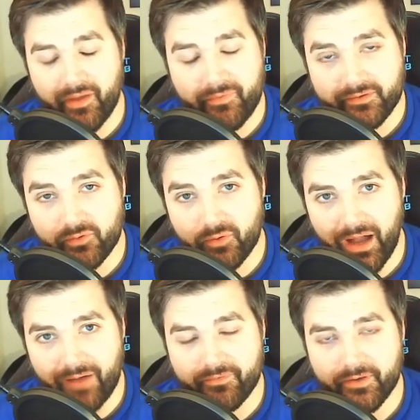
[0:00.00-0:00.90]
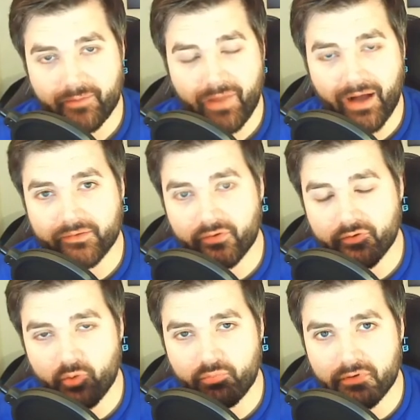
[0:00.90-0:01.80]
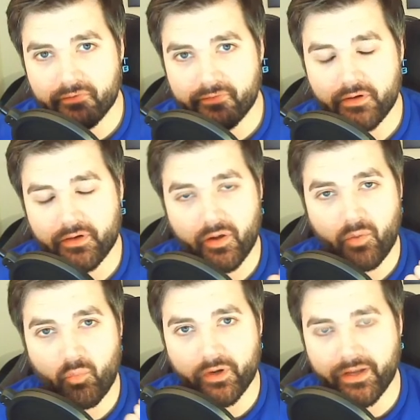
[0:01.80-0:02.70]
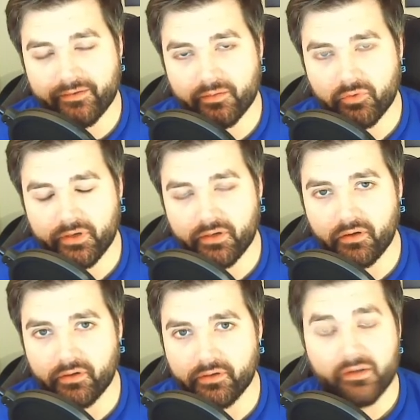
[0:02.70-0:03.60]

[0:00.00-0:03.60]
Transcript: Now this will have an impact on your portfolio and what it ends up looking like.